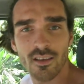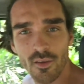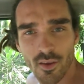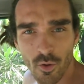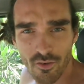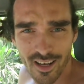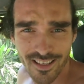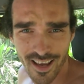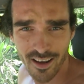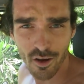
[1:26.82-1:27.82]
So I think we're ready
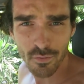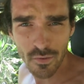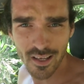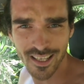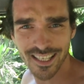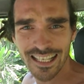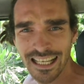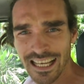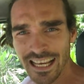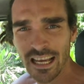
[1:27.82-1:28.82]
to head off.
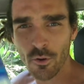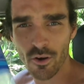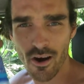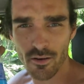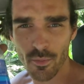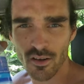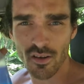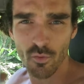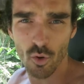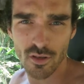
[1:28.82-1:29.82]
We grabbed a
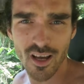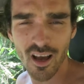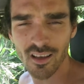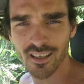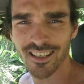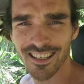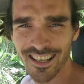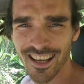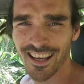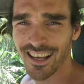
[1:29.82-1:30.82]
bunch of water
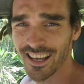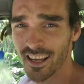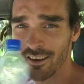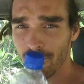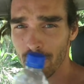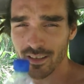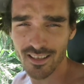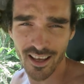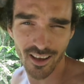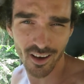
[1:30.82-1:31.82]
Remember to
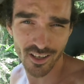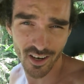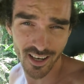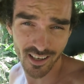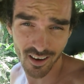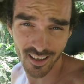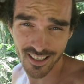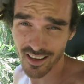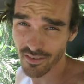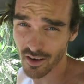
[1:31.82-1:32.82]
stay hydrated
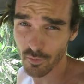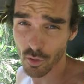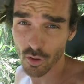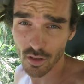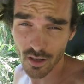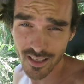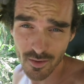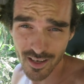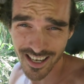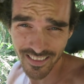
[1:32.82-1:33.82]
guys, very important,
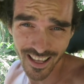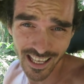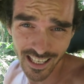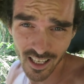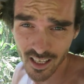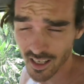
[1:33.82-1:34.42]
especially in the heat.